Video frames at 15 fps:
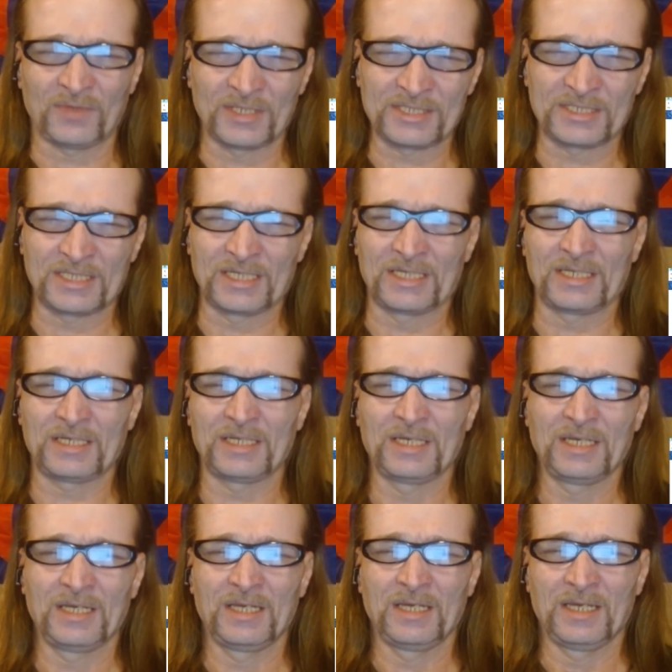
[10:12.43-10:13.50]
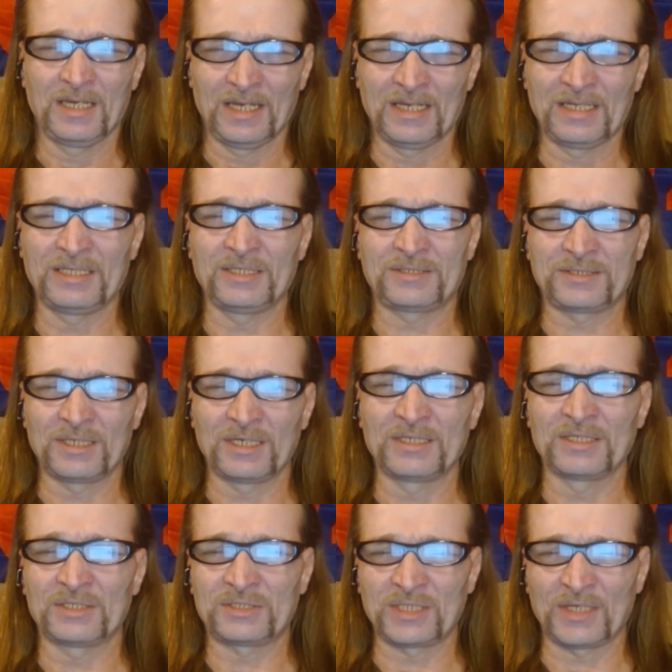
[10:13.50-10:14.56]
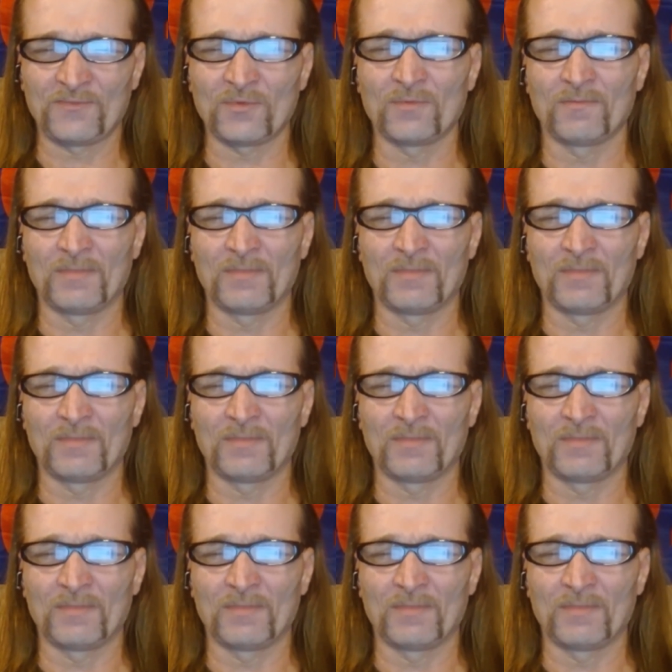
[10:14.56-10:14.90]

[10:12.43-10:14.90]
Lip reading: president and his son in several